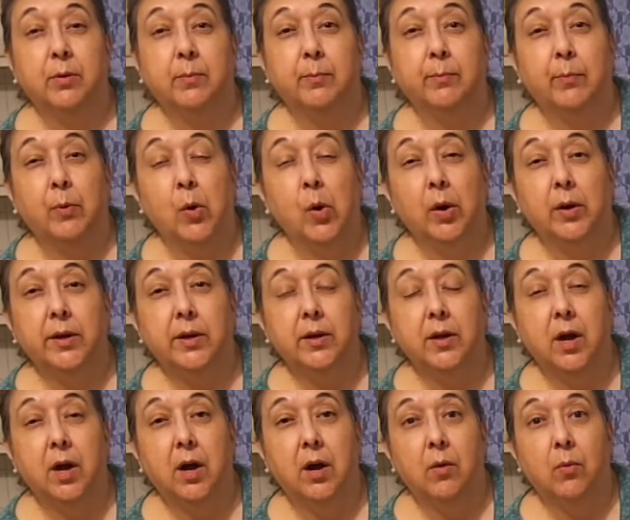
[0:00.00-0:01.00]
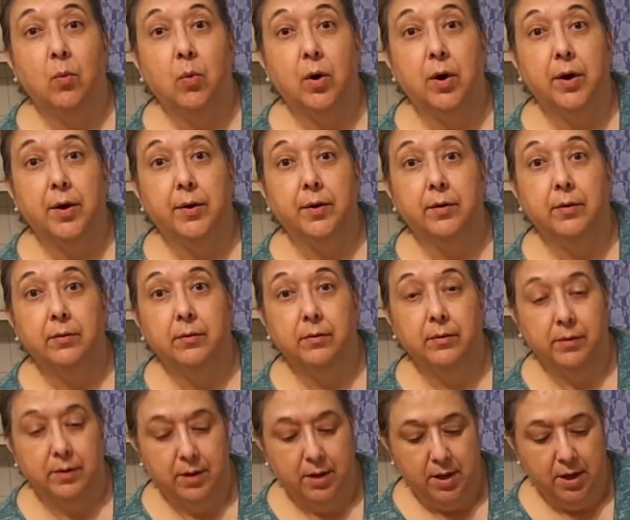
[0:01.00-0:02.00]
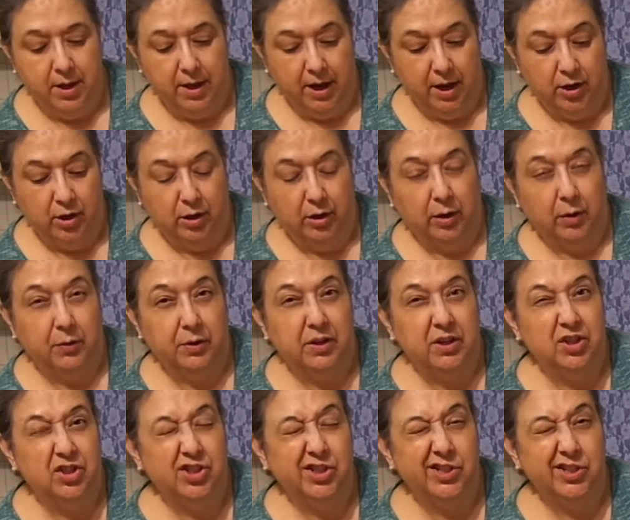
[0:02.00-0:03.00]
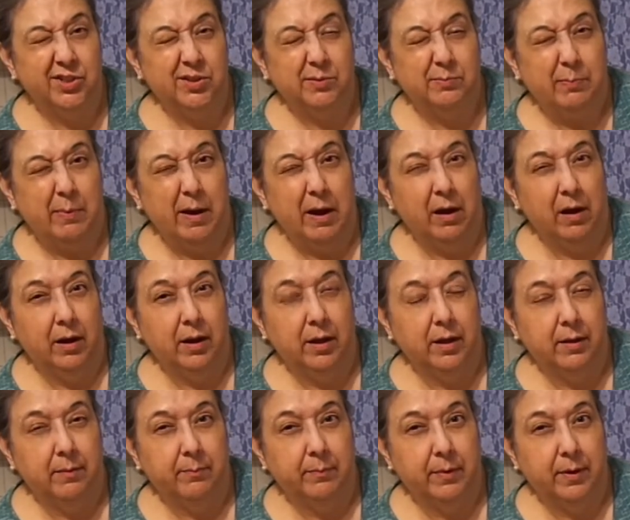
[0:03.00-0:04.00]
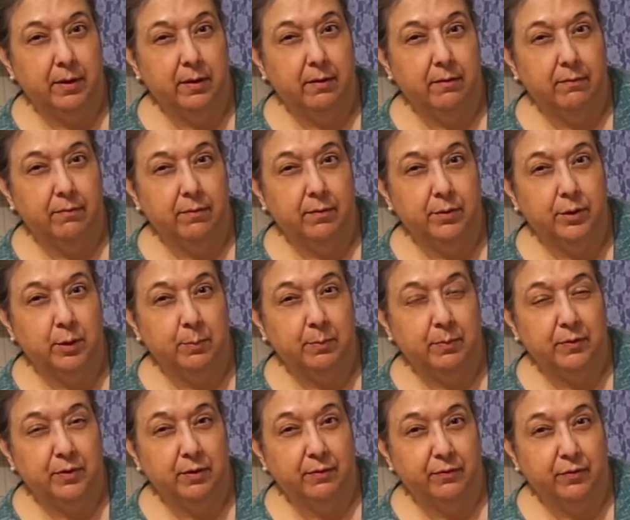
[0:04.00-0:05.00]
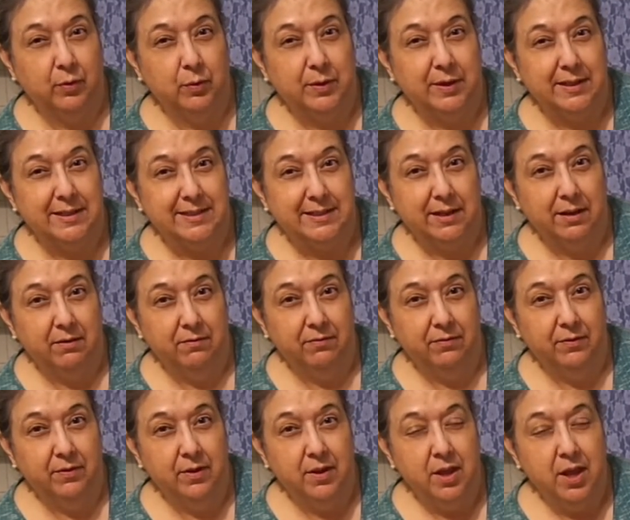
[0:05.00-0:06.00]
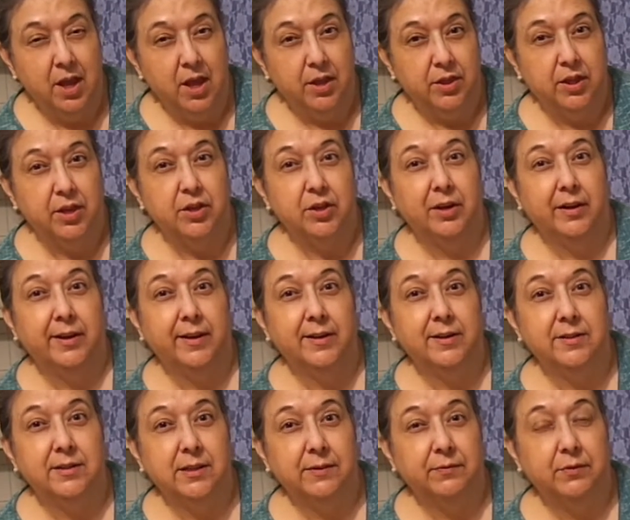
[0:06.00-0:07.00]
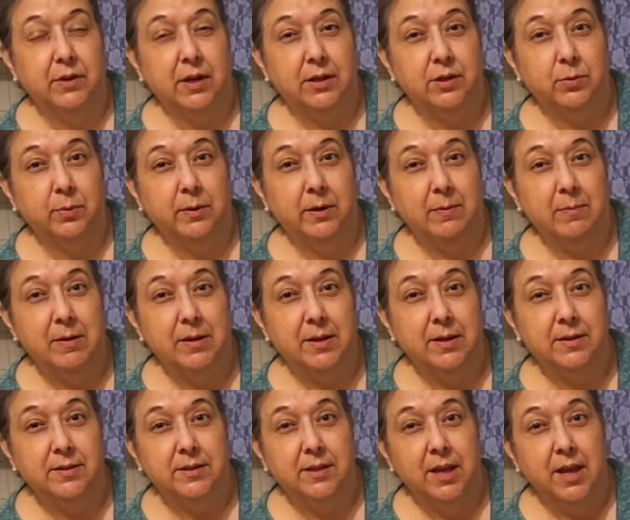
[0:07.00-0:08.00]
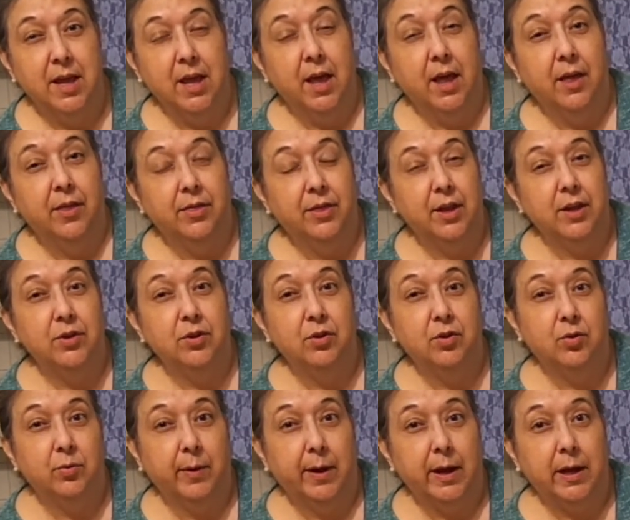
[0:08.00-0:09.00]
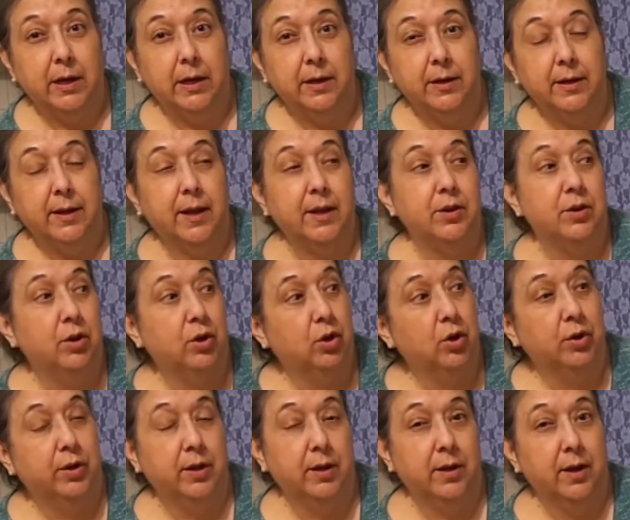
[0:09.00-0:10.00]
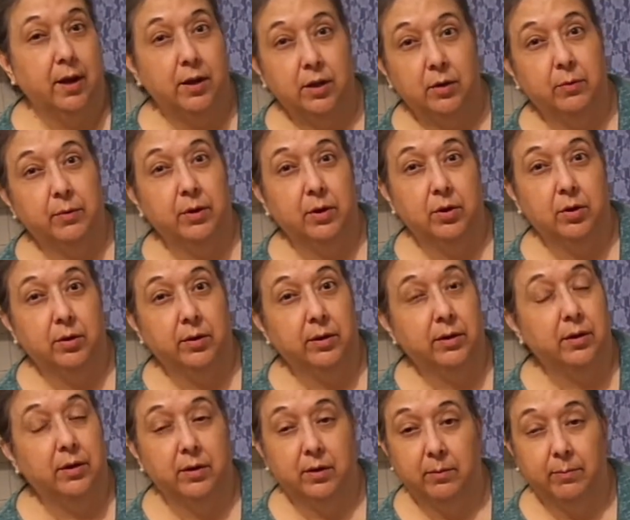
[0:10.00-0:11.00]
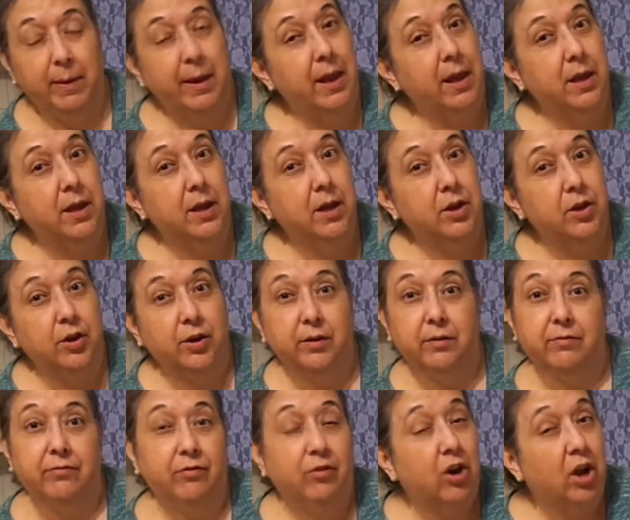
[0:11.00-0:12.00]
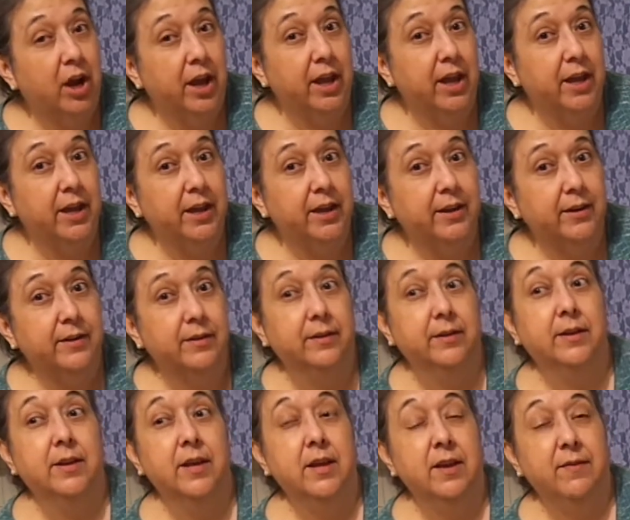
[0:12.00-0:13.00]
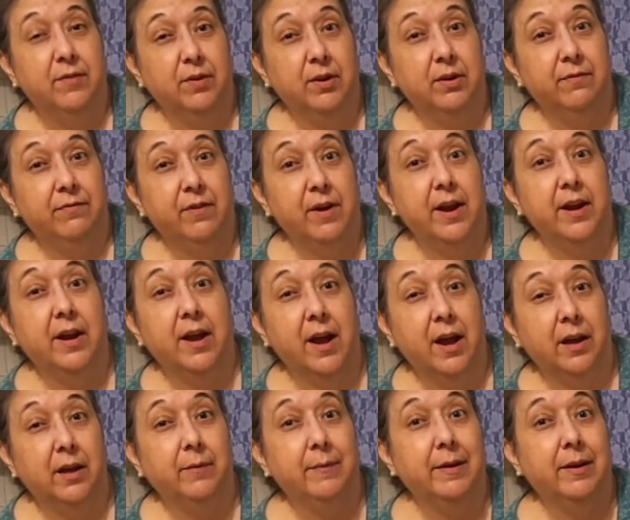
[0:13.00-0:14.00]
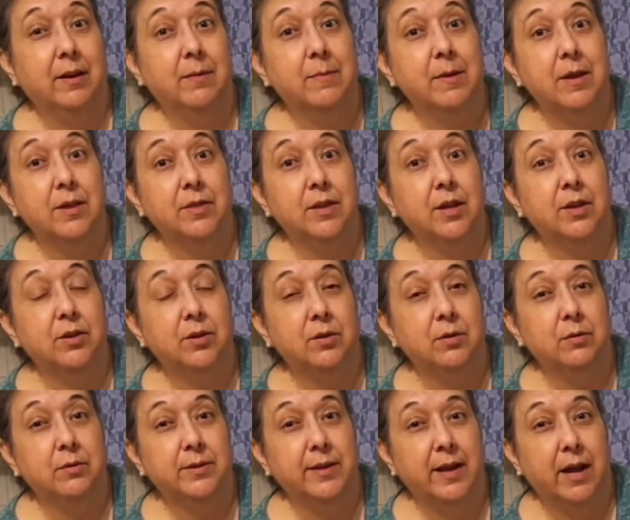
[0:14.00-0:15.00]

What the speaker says: boiling hot water and you coat it just barely above the food itself. Then you let it sit for like 20 minutes. Then you drain it and you cook it how you want to cook it. You're going to bake it. You're going to fry it. If you're going to fry it, I highly recommend that you